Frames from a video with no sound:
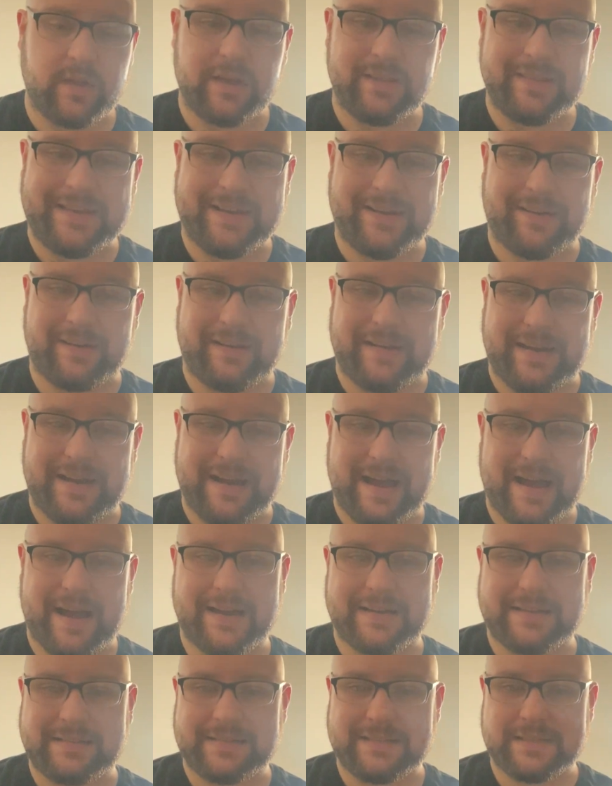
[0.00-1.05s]
They are
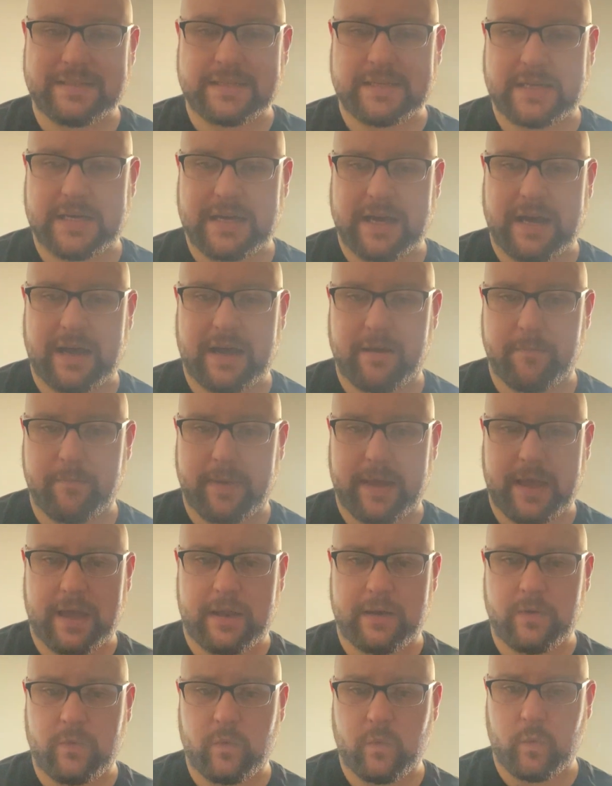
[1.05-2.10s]
not
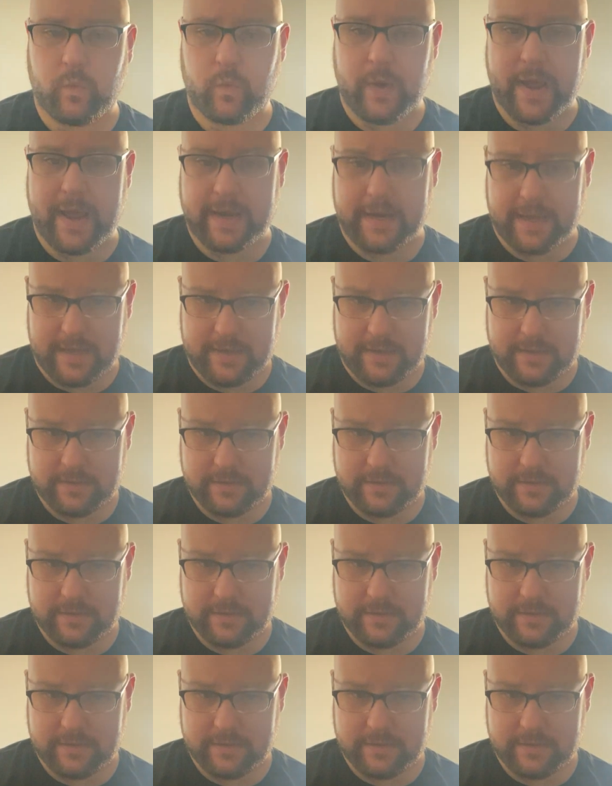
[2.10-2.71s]
combat ready.